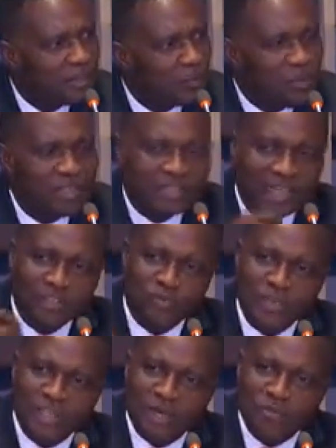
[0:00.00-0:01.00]
We
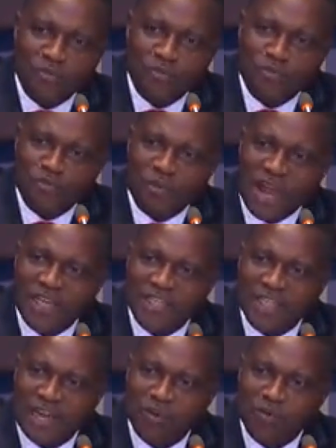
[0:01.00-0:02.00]
just want them to
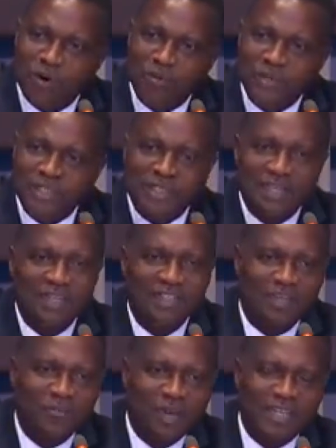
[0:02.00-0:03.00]
write down what we tell
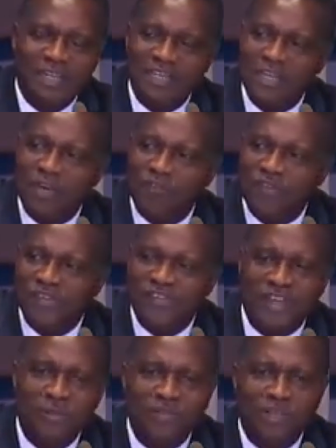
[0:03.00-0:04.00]
them. At the day of
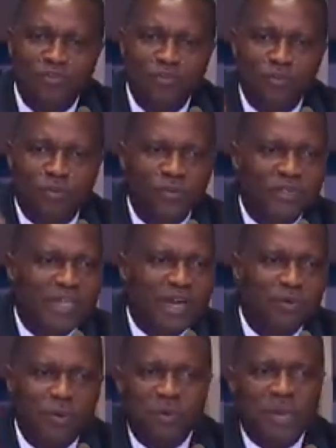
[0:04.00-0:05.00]
exams, they should put
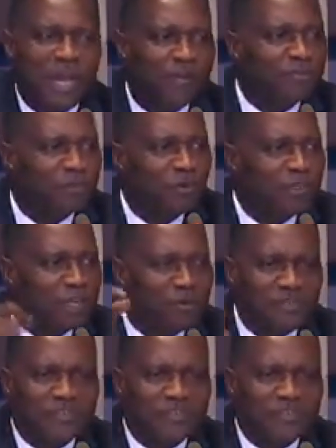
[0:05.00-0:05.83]
down what we have told them.